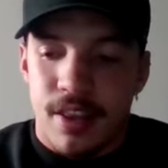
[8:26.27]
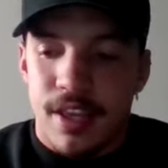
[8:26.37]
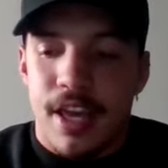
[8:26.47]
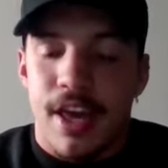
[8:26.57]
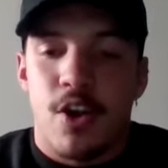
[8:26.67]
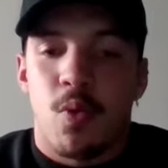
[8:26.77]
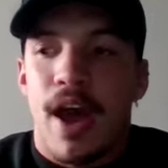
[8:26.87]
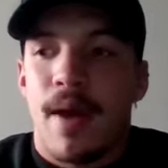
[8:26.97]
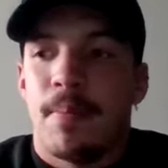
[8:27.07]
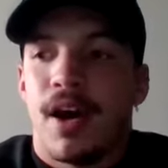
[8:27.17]
the
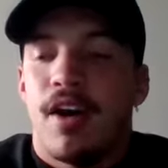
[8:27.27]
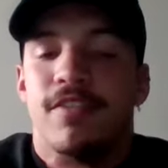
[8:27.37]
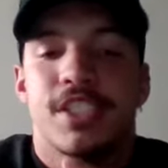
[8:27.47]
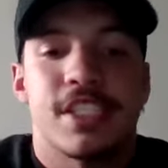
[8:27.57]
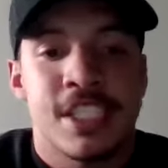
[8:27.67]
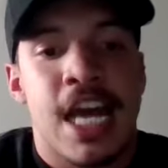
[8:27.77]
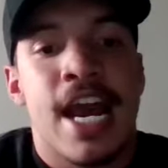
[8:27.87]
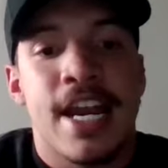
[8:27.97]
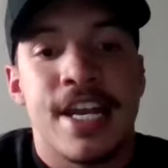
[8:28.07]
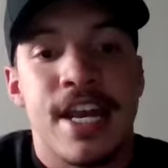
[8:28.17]
interweb of
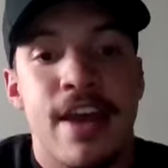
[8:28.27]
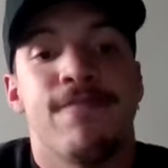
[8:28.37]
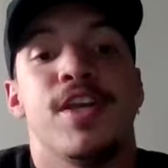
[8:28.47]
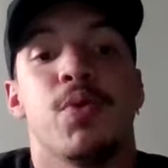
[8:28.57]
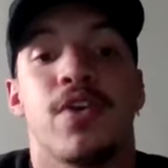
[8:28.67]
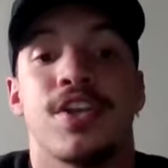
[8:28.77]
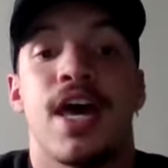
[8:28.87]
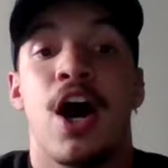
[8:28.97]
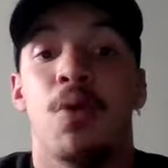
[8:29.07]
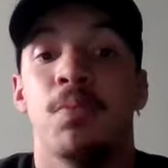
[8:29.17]
society if you were
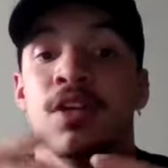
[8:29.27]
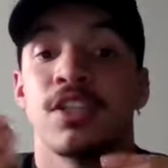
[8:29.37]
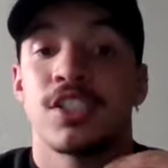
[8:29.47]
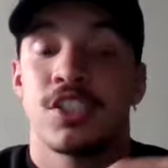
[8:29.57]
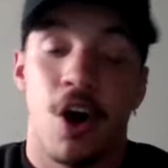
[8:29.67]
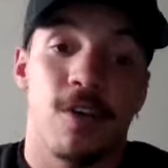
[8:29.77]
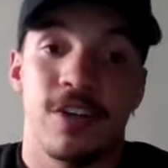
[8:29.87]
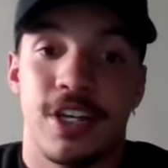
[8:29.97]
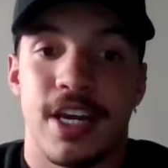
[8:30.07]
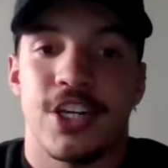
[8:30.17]
to help
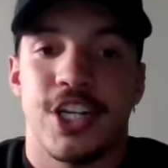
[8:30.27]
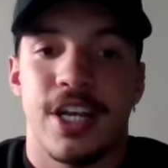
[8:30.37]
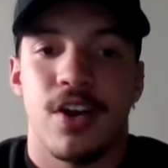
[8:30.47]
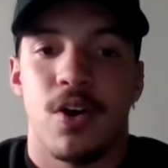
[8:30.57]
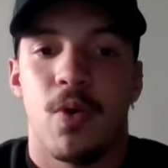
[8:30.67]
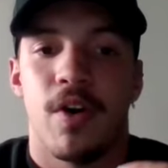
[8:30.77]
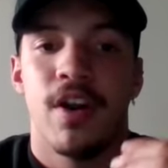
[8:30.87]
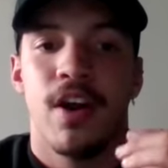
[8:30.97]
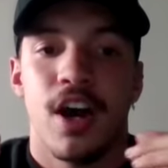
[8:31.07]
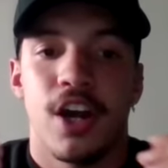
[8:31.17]
solve addiction
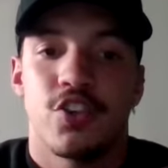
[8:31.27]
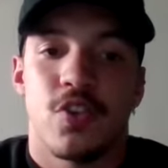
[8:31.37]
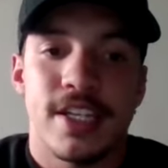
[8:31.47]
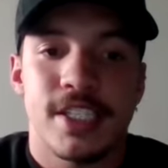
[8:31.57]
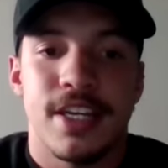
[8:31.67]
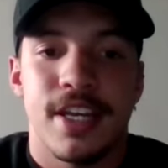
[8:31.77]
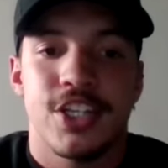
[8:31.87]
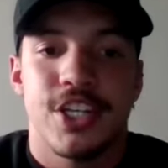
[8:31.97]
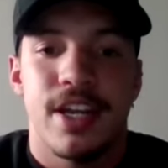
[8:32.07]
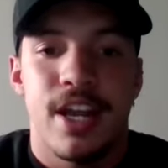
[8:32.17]
or address
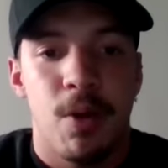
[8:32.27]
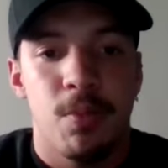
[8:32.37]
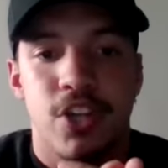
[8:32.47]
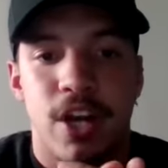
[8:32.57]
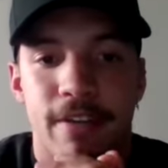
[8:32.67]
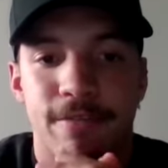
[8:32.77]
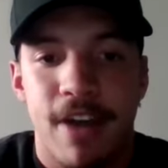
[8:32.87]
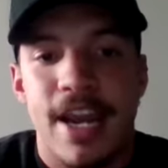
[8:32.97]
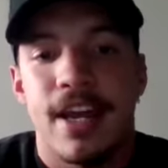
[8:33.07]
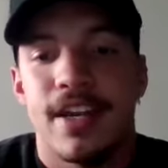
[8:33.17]
addiction and help try to
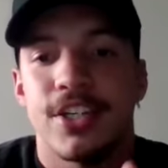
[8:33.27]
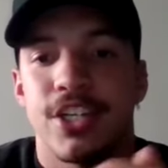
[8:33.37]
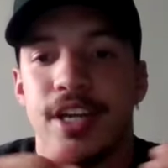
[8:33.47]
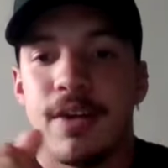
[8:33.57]
fight addiction.